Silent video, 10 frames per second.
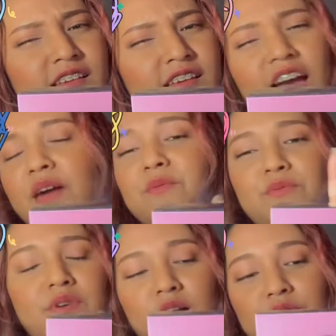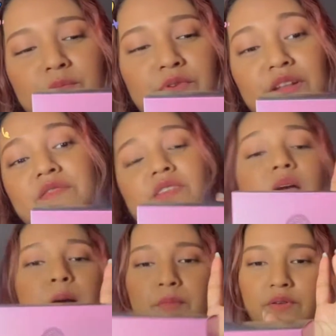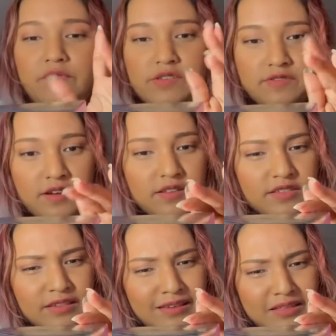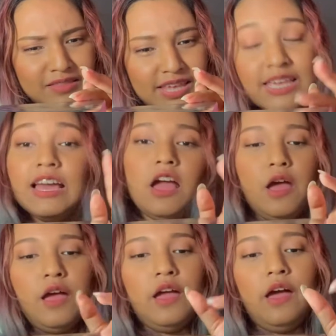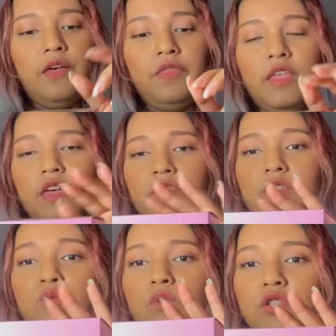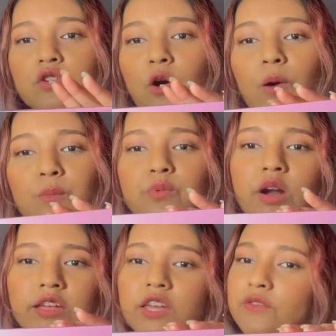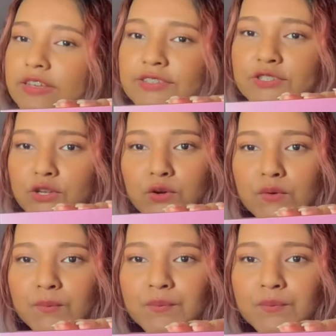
I don't know how you pronounce it. Versace, I think. And then this one's called Bright Crystal.